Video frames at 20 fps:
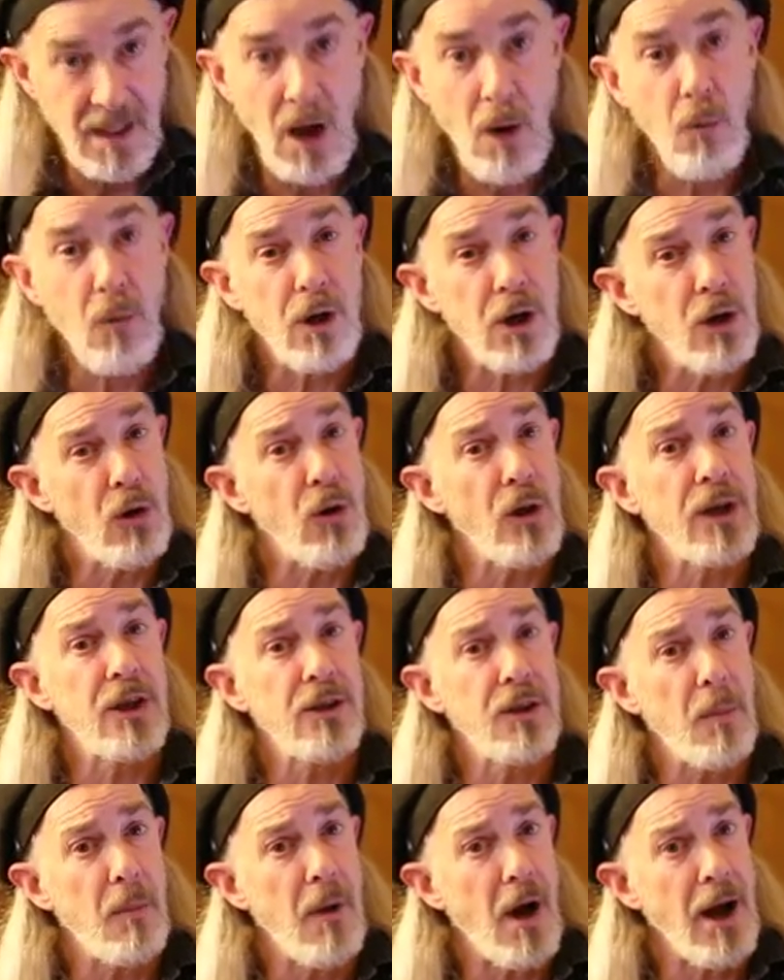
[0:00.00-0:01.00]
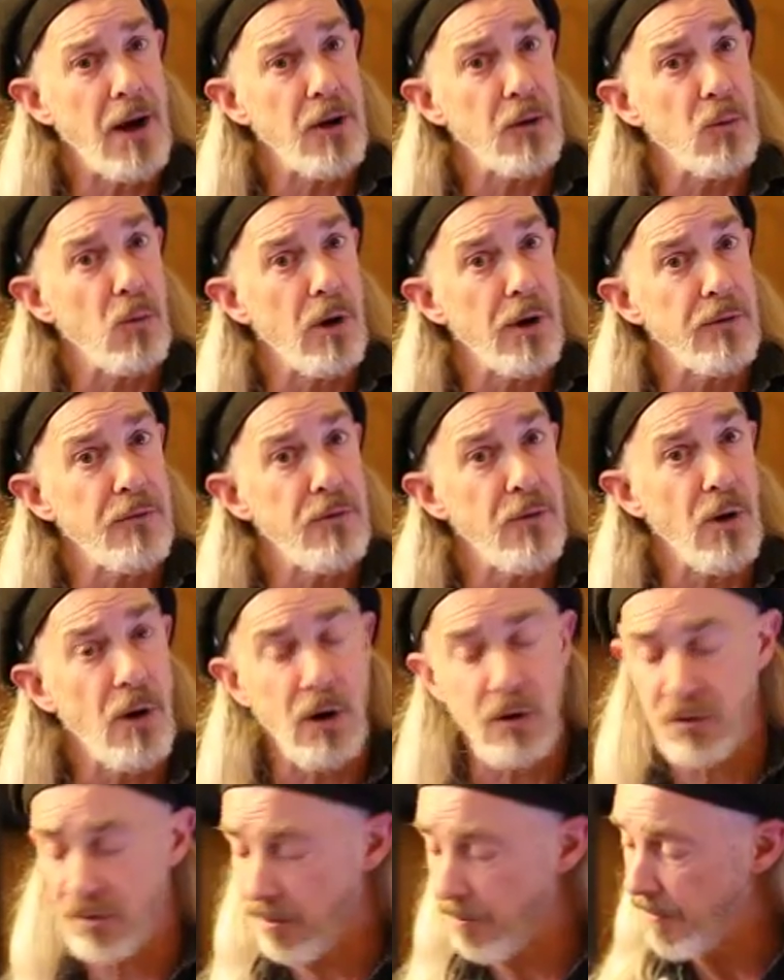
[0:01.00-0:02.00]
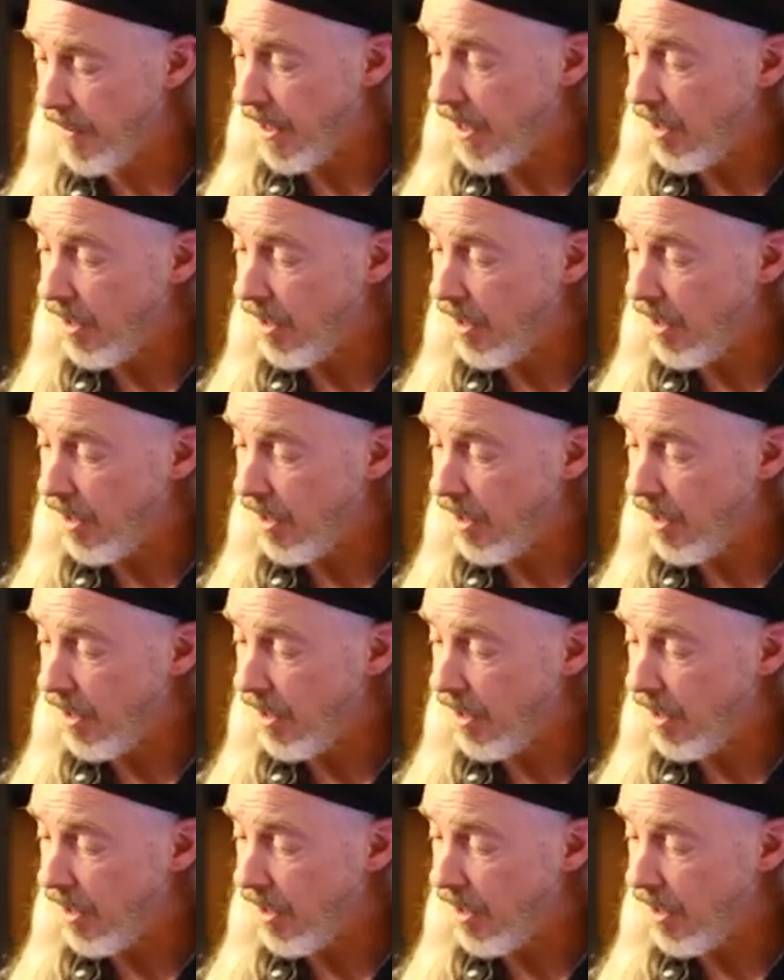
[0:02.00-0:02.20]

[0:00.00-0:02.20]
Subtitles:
We're going to look at the minor one first.